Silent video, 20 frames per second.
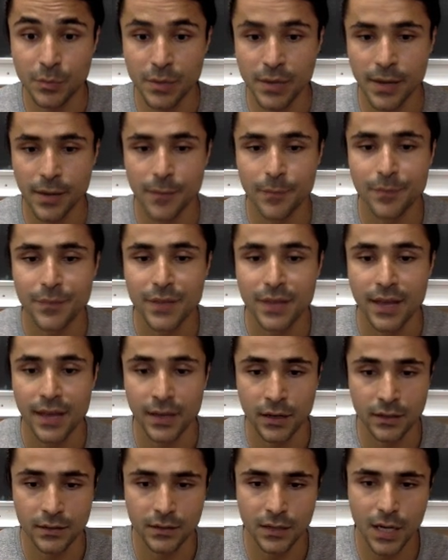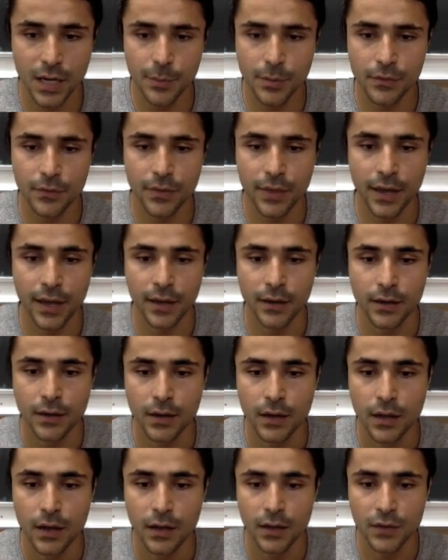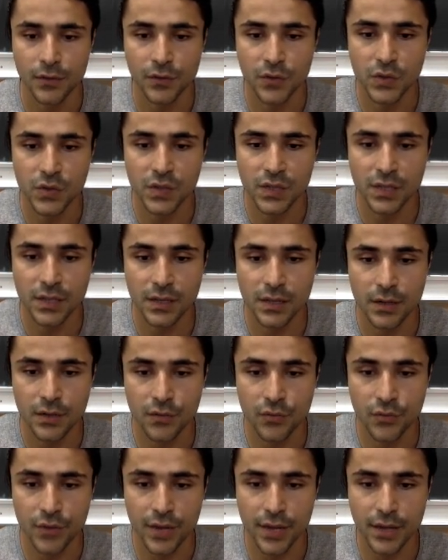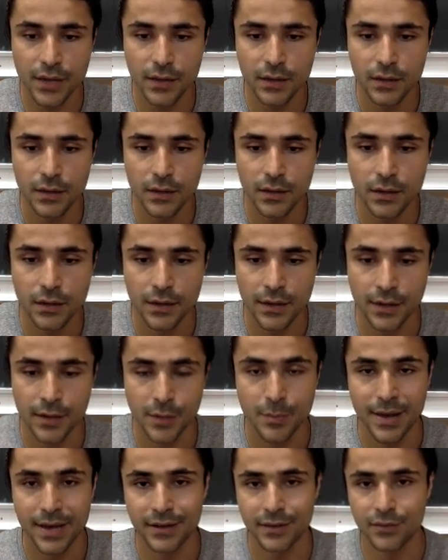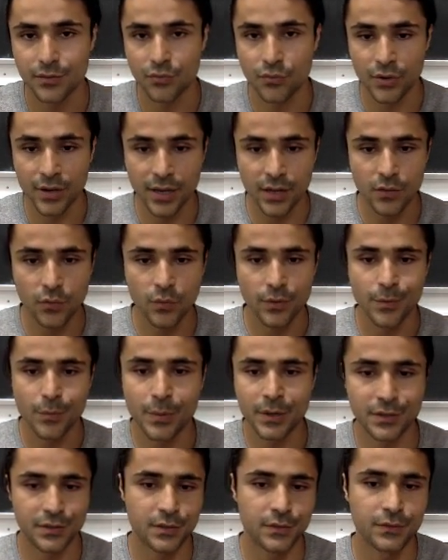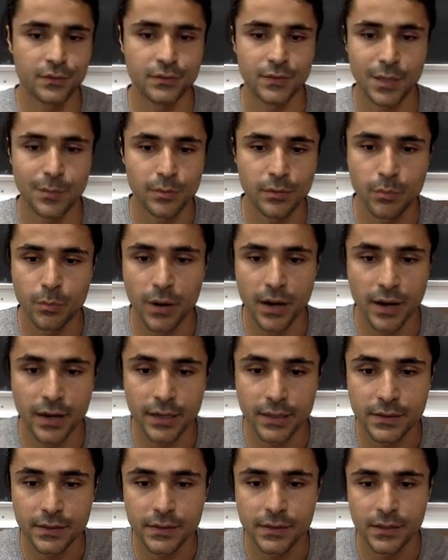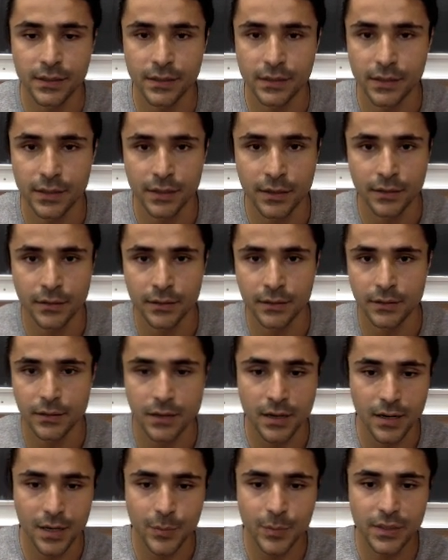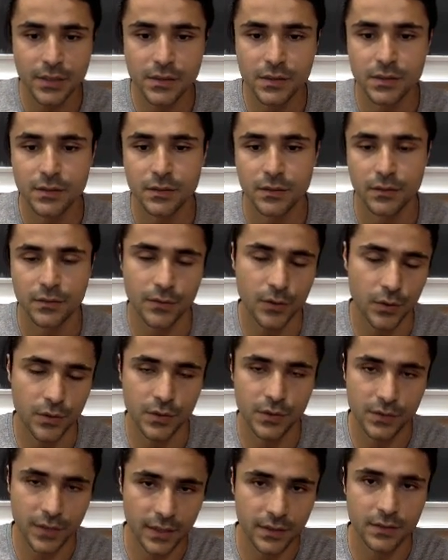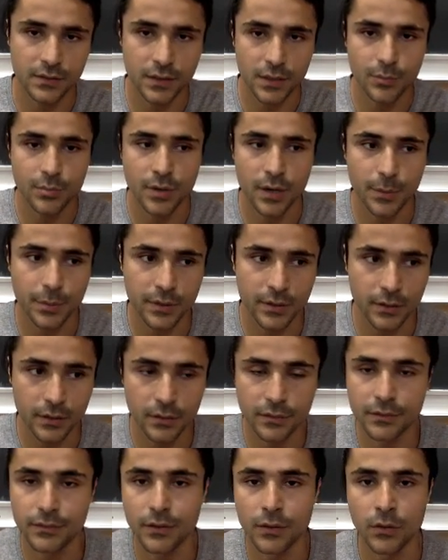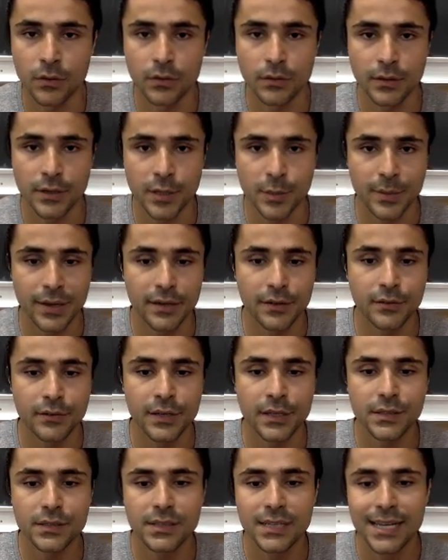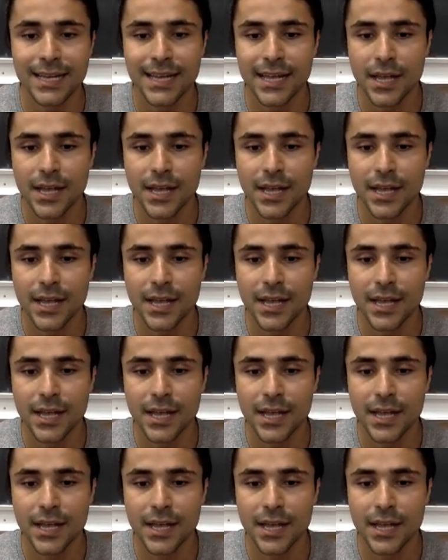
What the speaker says: be. And on top of that, if you see a ring, aromatic ring with a bunch of double bonds and carbons, of course that's the property of all aromatic rings,